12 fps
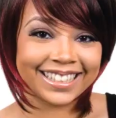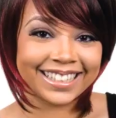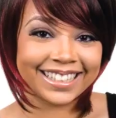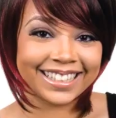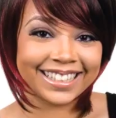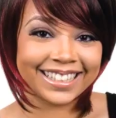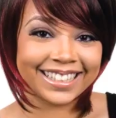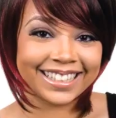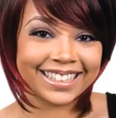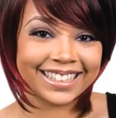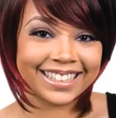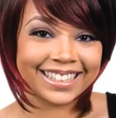
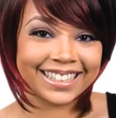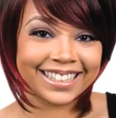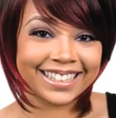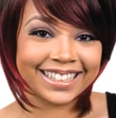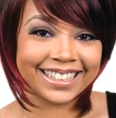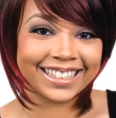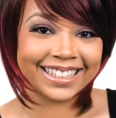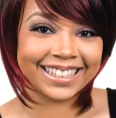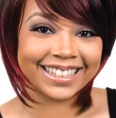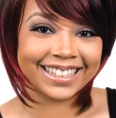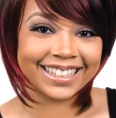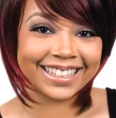
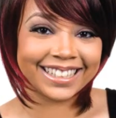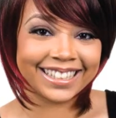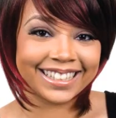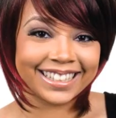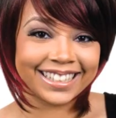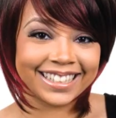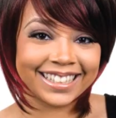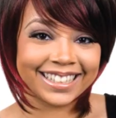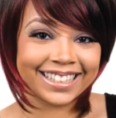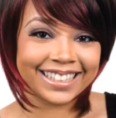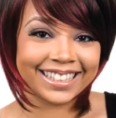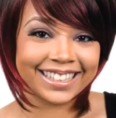
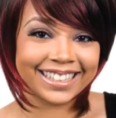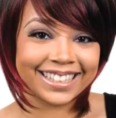[no speech]